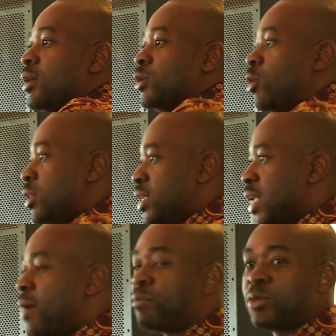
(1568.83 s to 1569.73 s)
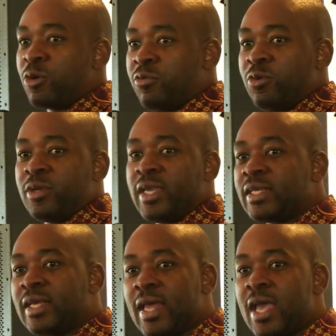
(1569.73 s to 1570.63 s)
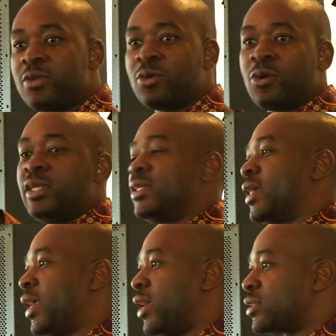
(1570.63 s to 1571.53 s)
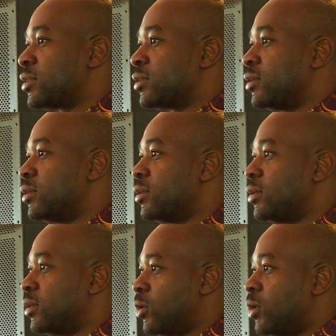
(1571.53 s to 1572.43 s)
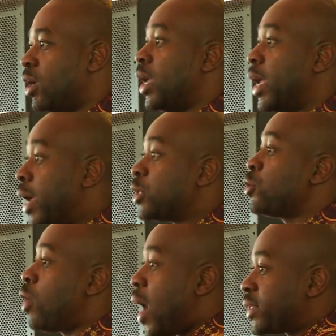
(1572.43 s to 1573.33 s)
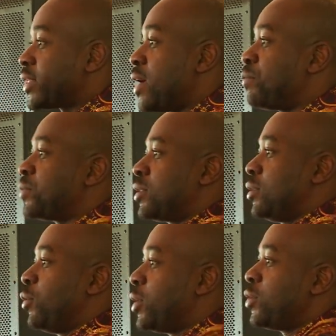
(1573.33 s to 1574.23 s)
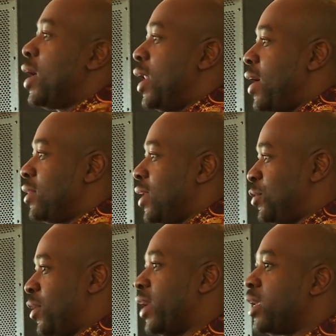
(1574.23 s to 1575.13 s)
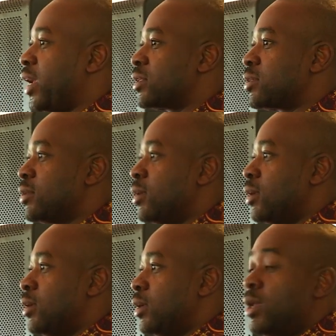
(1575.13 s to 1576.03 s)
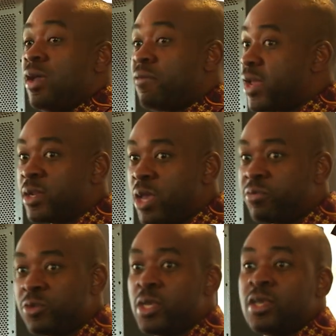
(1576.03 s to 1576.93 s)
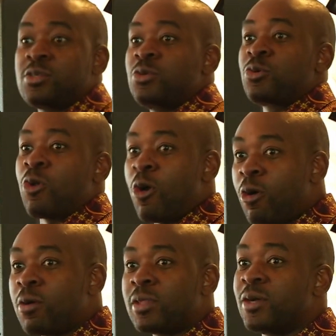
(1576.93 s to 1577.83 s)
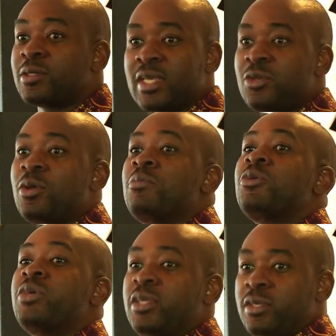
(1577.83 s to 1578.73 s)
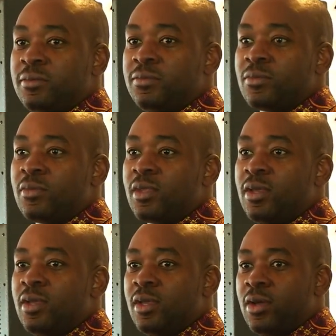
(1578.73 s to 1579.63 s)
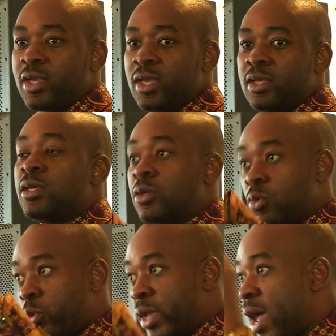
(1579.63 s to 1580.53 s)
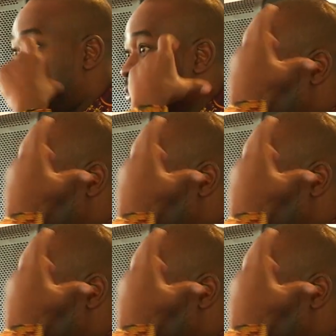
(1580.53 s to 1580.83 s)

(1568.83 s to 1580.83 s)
Not this habit of looking at a lion, you call it a cat. You know, and you accept when you are a lion that you are a cat. Even if as you roar, they will say you are mewing. Okay? We have